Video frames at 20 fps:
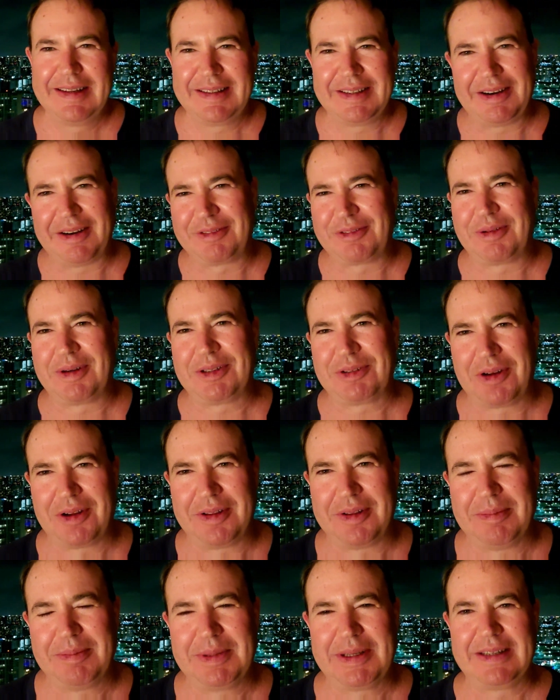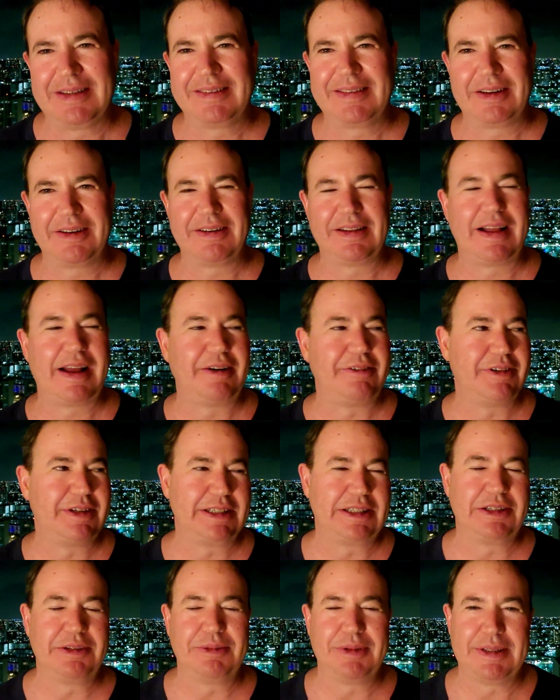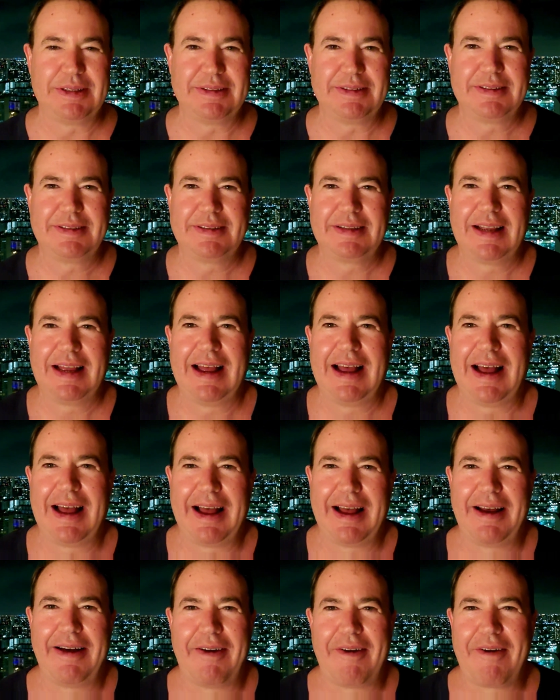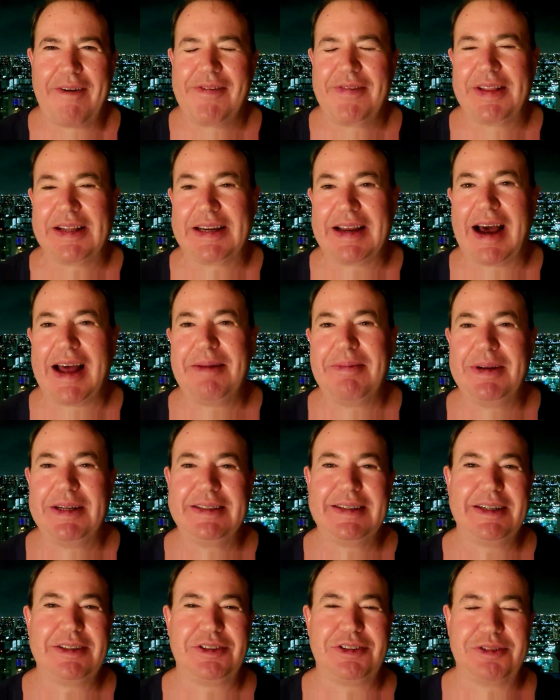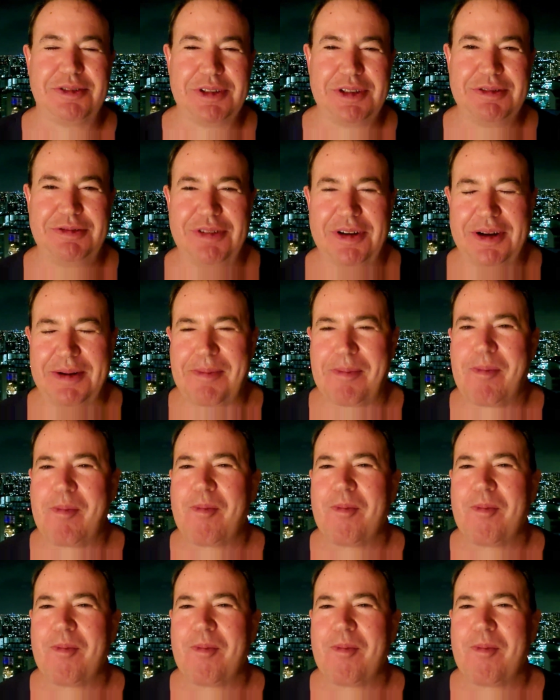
You don't have to watch all of them, but there are a lot of really good ones. Um, the guided meditation is really fun.